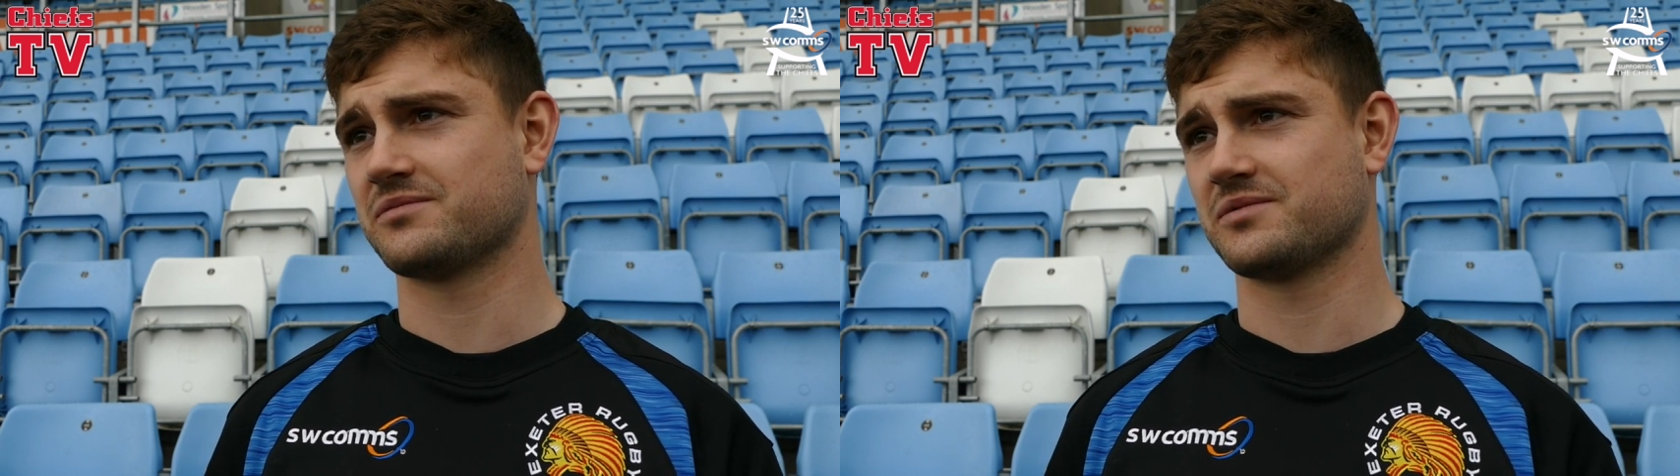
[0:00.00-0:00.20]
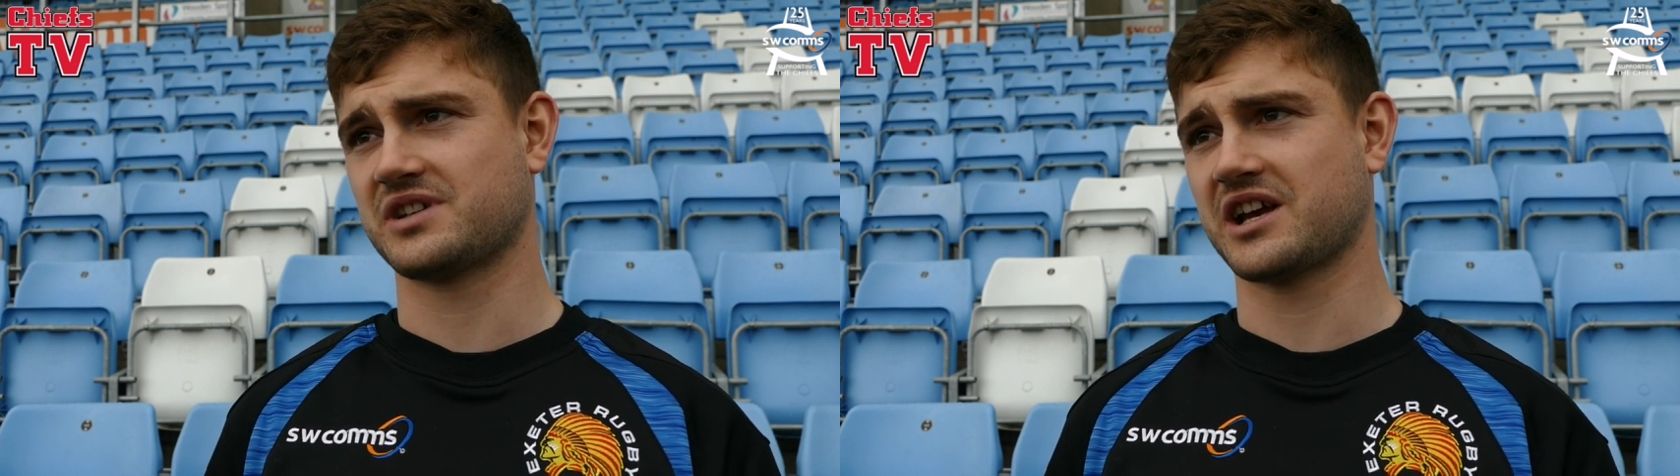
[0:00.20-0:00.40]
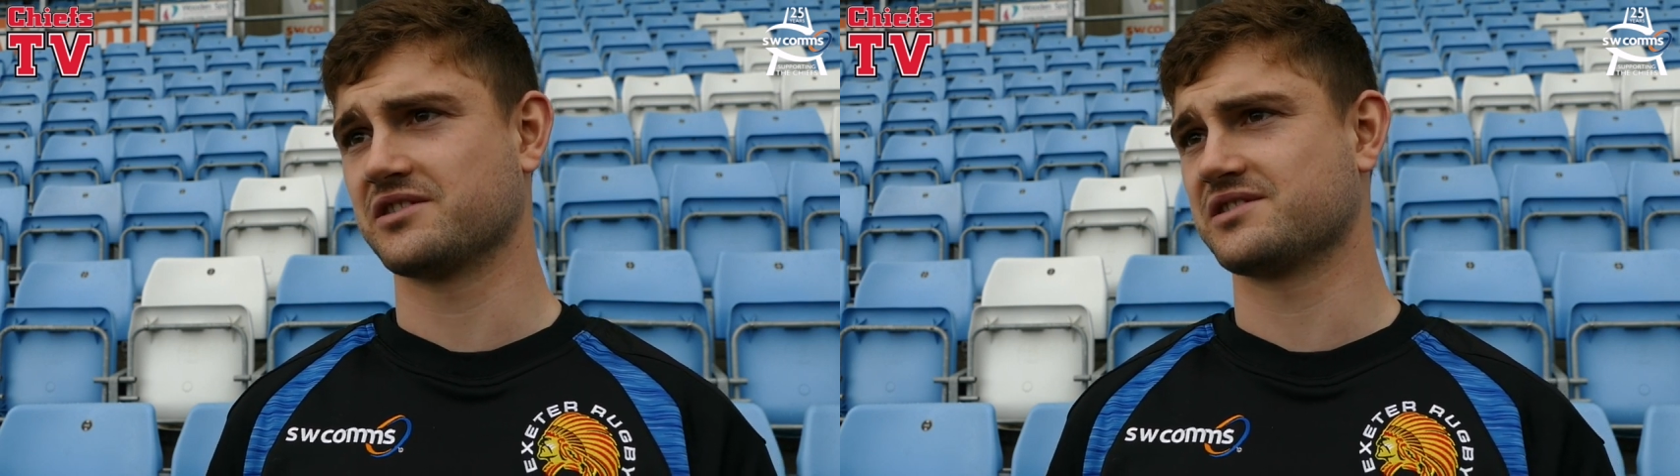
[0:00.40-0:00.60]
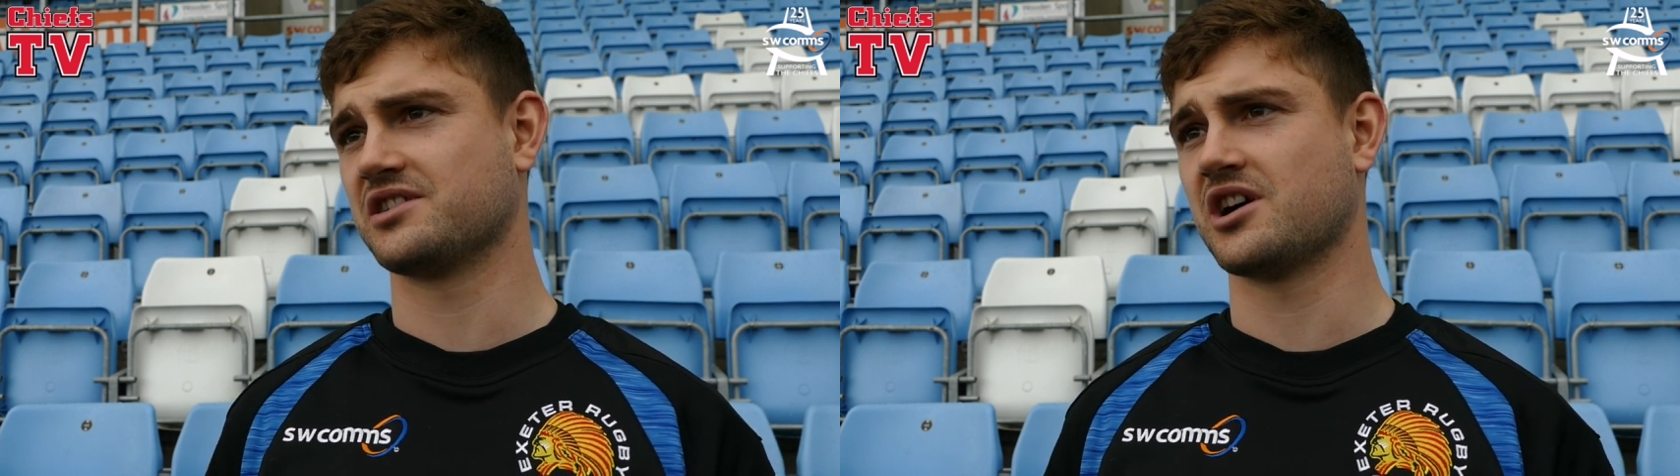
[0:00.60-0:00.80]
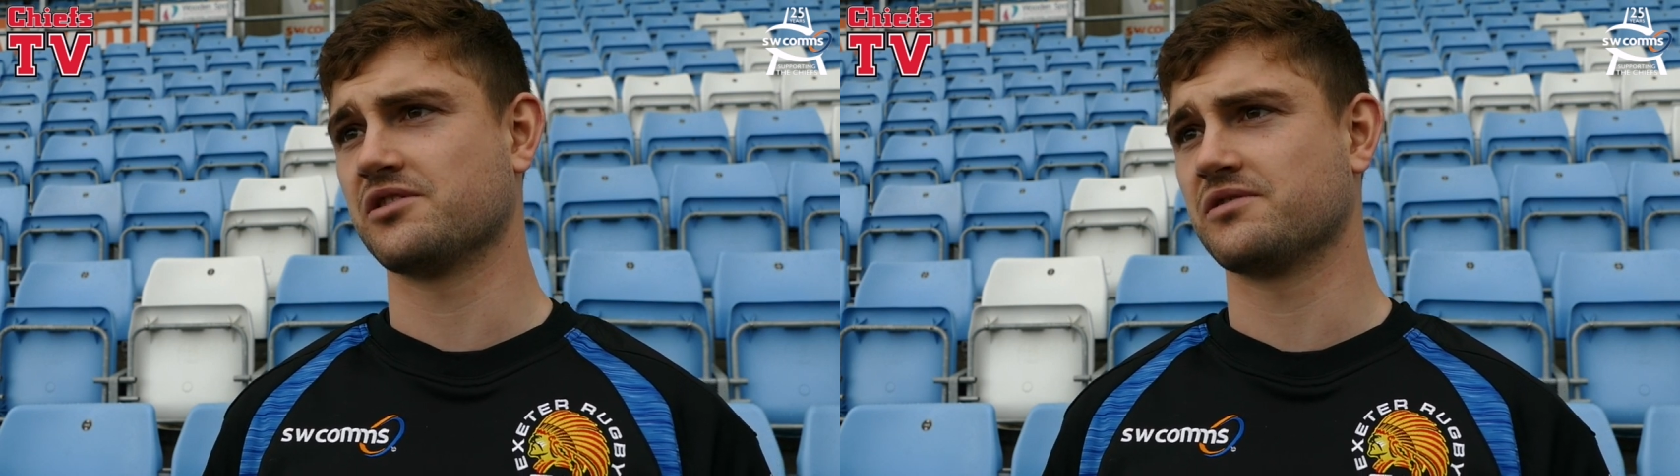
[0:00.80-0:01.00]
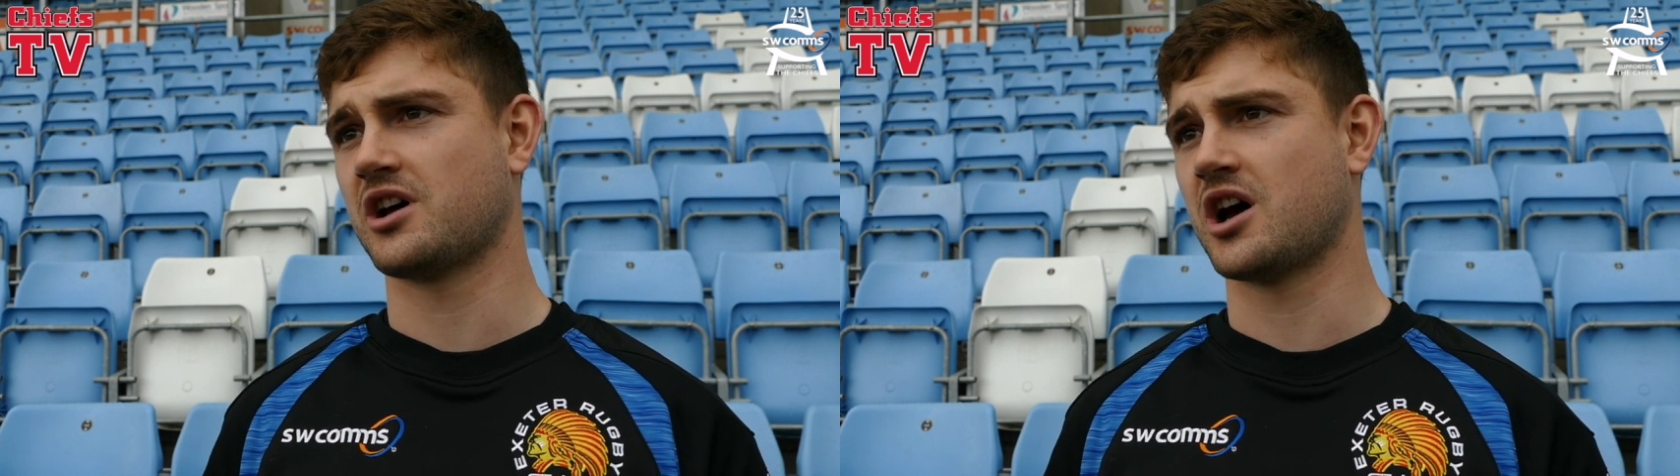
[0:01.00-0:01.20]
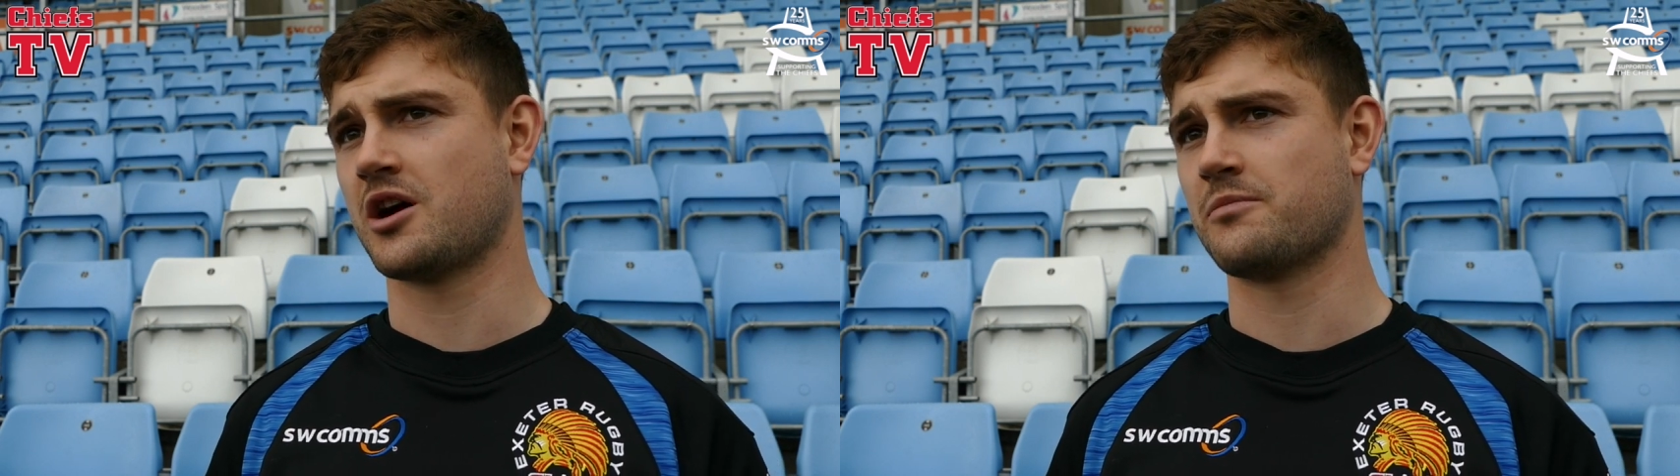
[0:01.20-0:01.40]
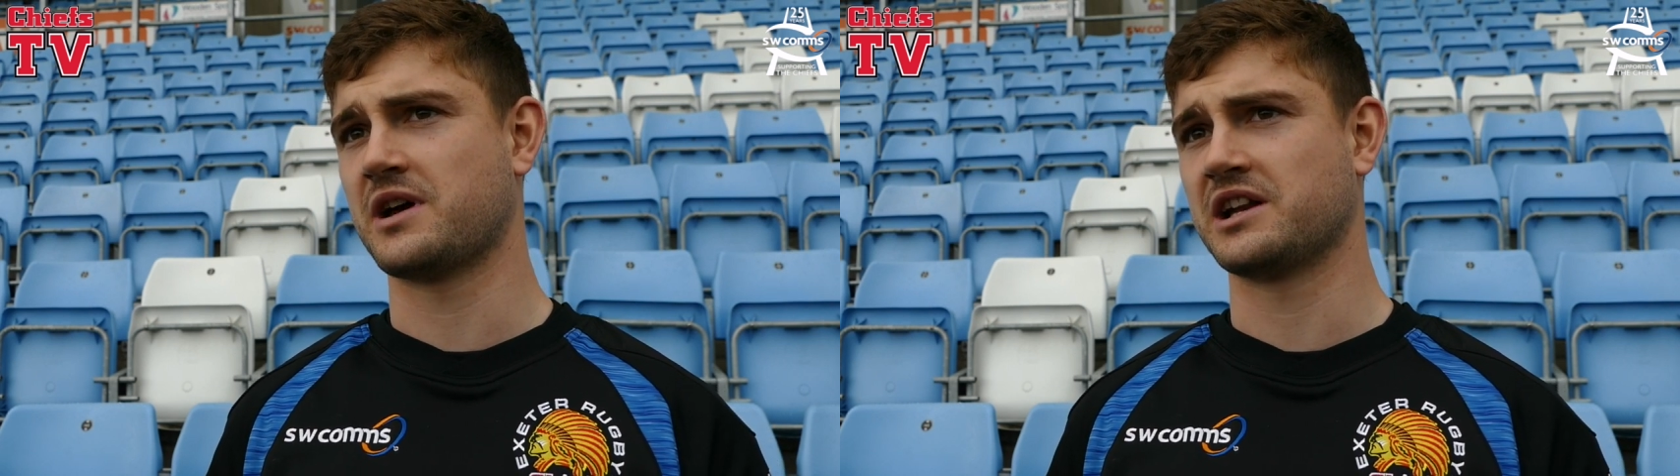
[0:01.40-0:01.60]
second to none um,